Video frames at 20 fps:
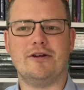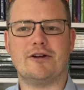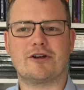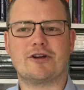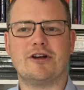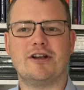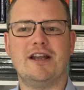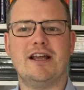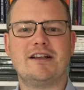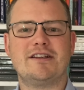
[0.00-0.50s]

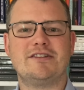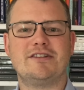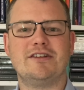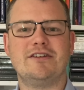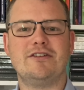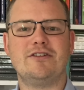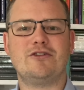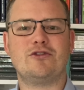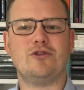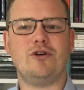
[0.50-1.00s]

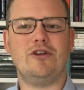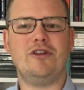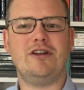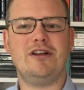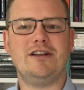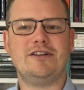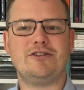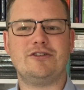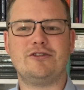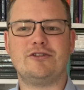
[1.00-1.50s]
connections to other
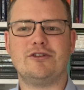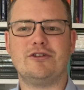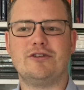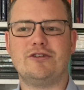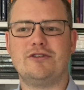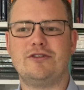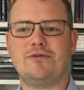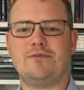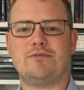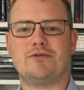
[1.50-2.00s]

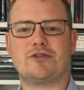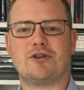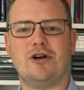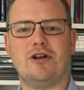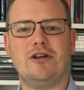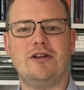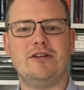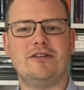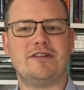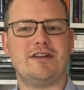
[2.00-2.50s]
literatures,
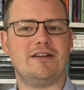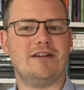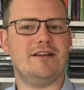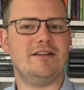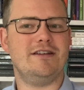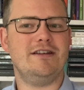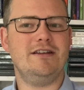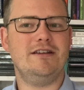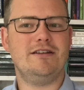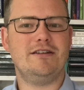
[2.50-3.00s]
scholars, and
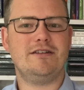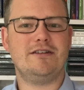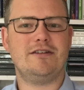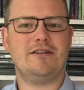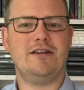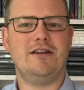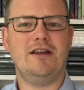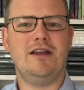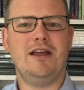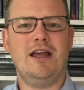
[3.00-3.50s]
ideas,
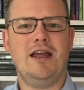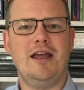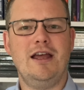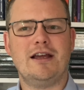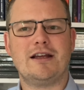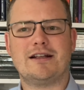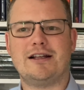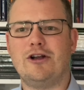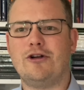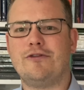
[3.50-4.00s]

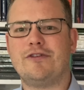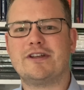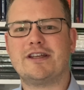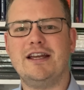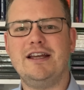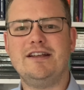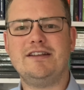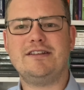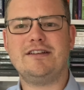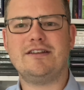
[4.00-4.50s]

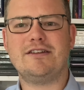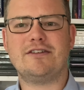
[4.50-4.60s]
clarifications